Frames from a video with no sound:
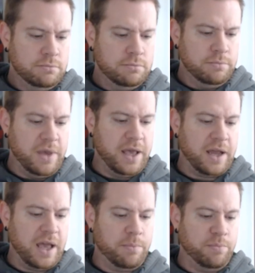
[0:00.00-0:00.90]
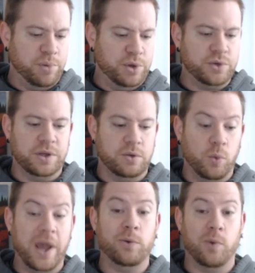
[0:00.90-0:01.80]
Man, I am butchering.
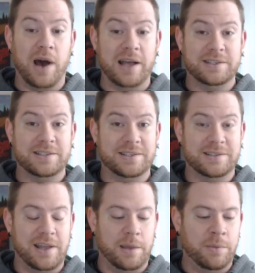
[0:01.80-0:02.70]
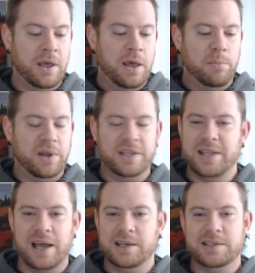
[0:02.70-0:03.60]
Wade Watts is his name, but
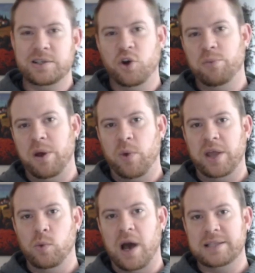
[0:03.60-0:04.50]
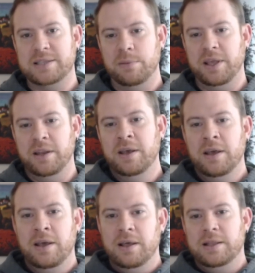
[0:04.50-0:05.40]
doesn't go by Wade Watts. I mean,
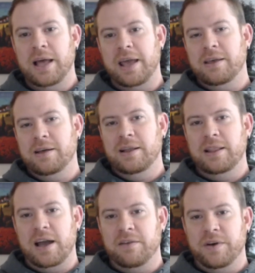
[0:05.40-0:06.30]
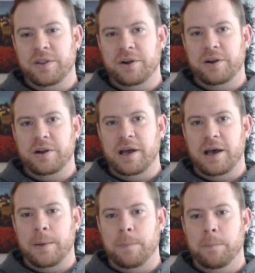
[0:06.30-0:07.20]
like a lot of
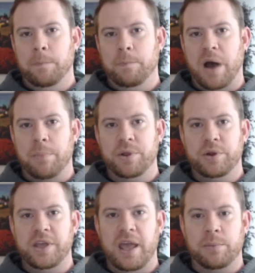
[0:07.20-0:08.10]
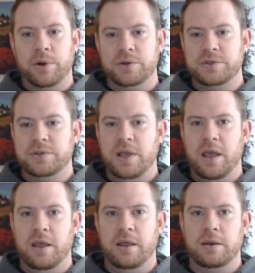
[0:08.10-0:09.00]
other popular gamers
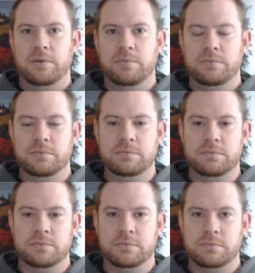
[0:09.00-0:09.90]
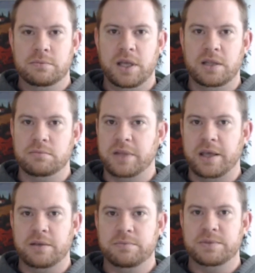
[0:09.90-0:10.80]
in in
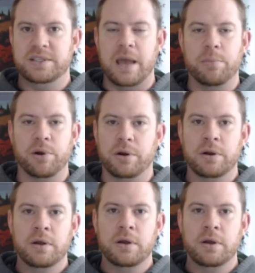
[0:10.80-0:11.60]
like cyber